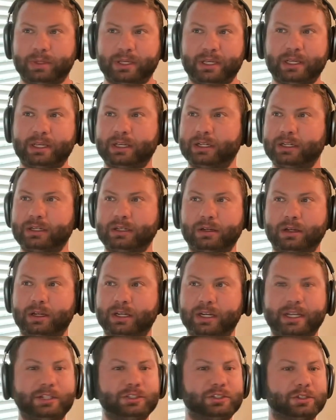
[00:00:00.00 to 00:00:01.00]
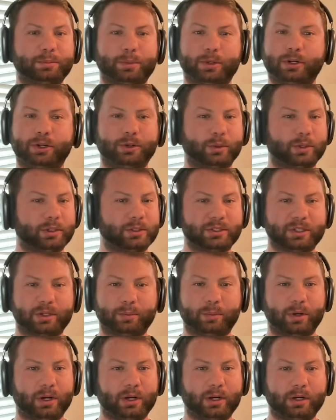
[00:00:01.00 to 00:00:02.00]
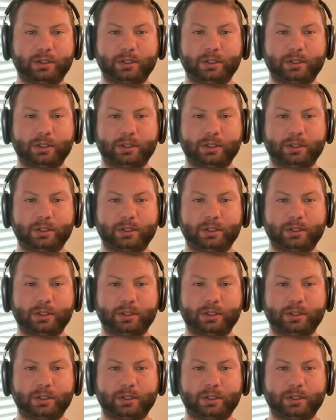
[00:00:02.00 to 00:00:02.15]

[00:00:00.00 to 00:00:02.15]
being an entrepreneur somewhere.